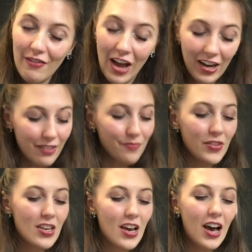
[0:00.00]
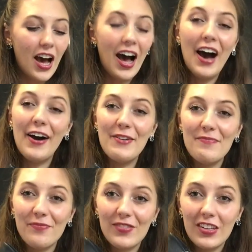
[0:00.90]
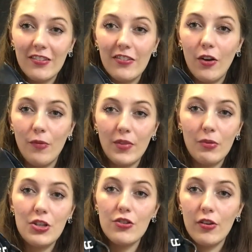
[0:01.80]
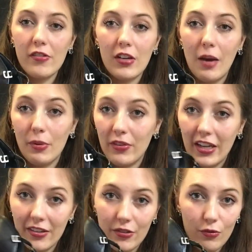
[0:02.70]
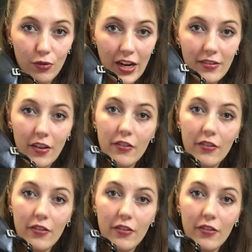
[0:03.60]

I've had it. So I want you to notice a couple things, right?